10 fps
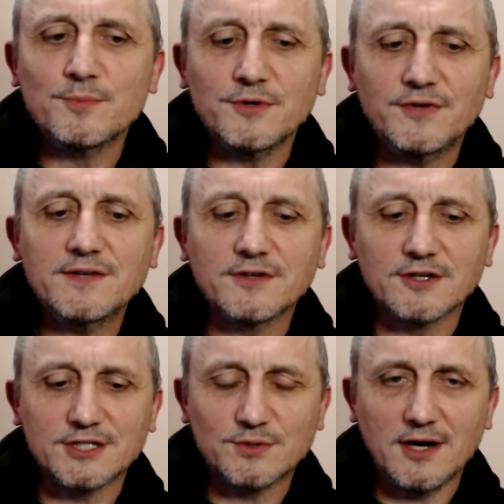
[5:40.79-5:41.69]
You've either got
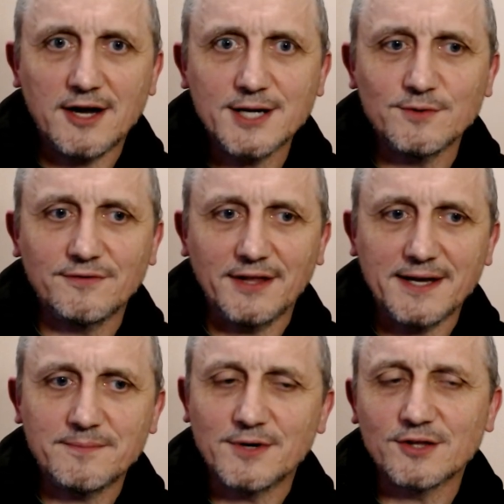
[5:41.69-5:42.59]
to align with
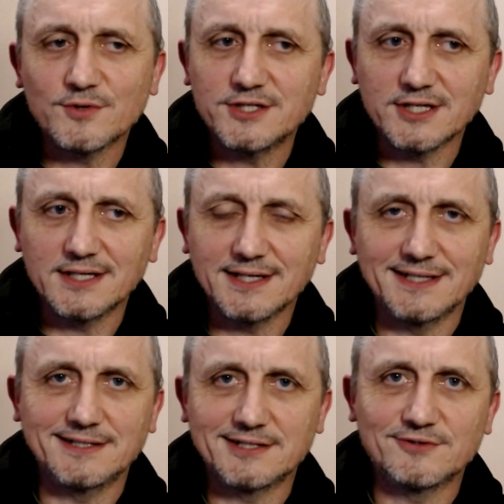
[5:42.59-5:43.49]
them, otherwise you're going to get
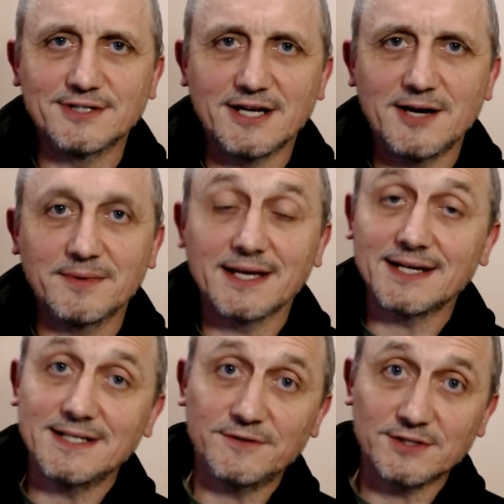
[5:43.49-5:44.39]
destroyed at Armageddon
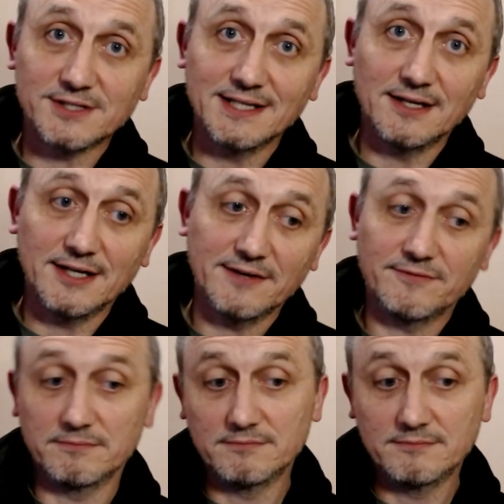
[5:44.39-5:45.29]
if you're still alive.
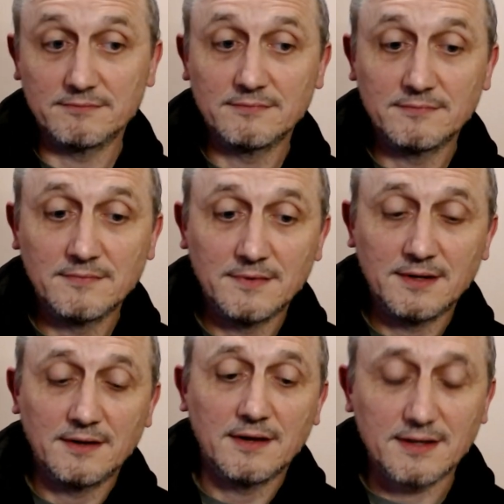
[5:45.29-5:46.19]

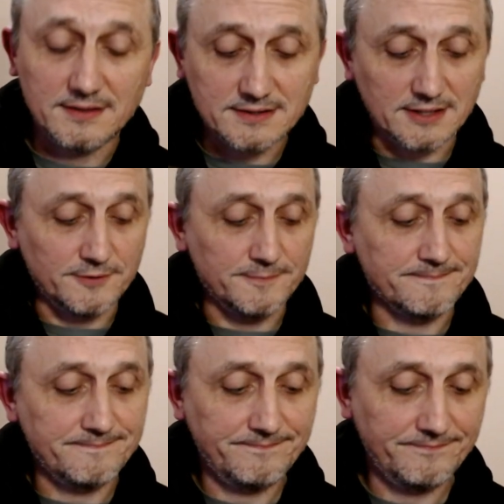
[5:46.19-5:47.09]
So
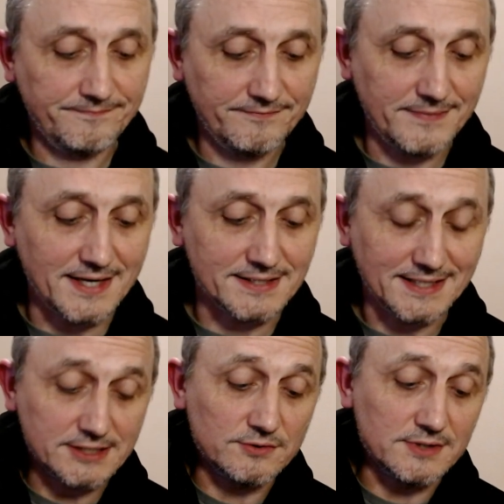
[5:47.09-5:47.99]
that's that.
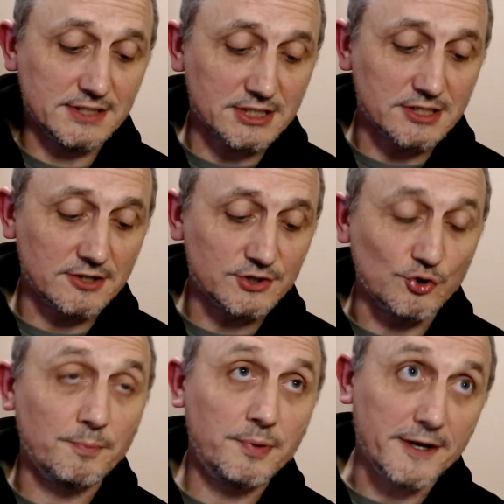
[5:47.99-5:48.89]
So it's just logical.
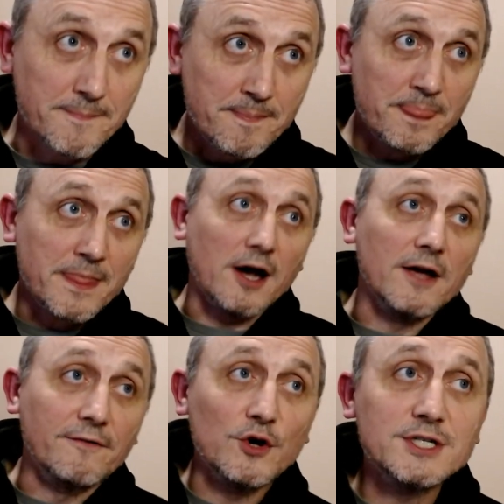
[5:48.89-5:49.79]
But
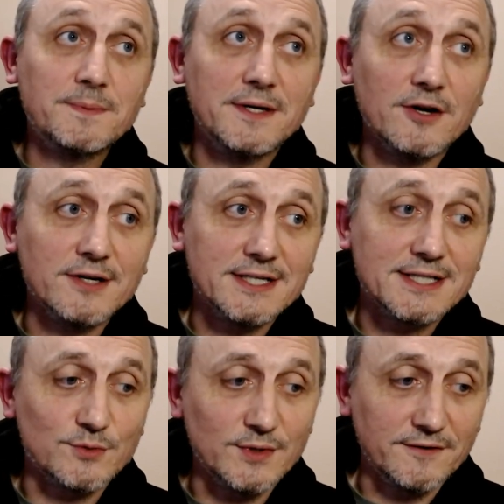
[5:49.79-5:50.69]
I've always been honest
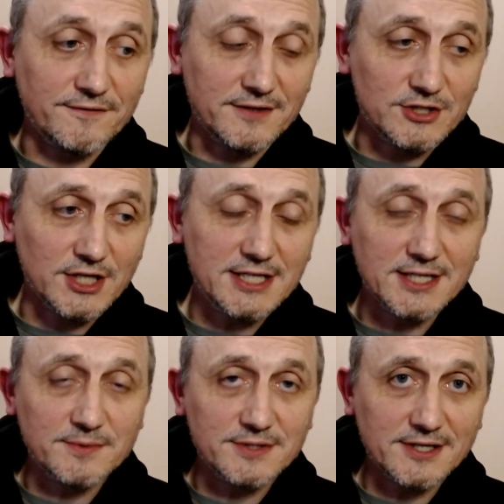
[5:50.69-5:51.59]
with the
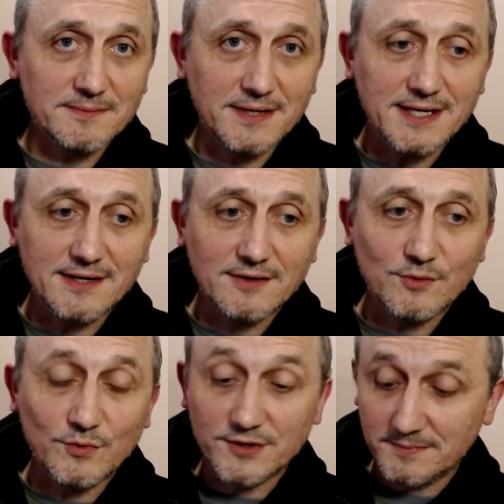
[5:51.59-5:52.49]
JWs I meet,
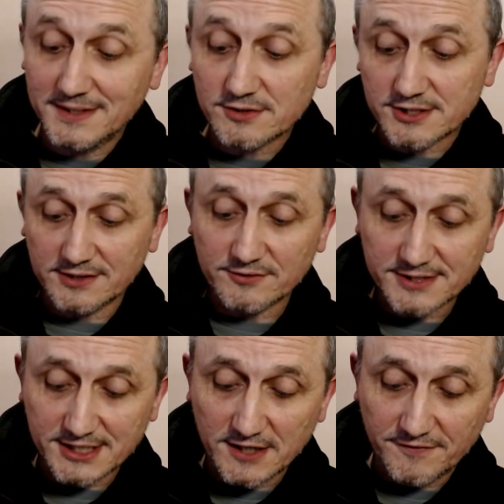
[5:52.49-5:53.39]
with the ministerial
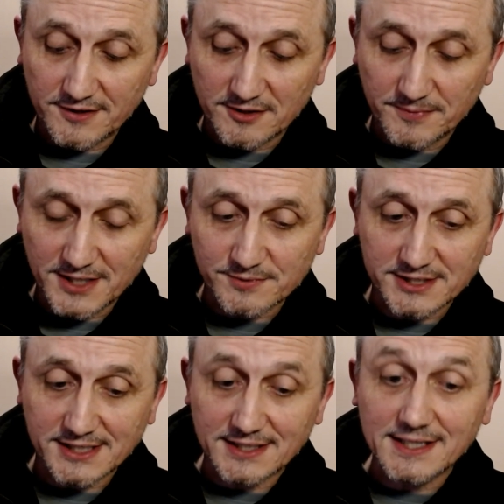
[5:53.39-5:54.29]
servant, the Bible
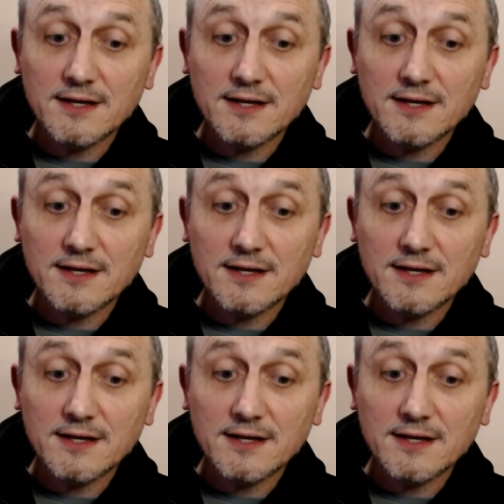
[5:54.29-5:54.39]
study.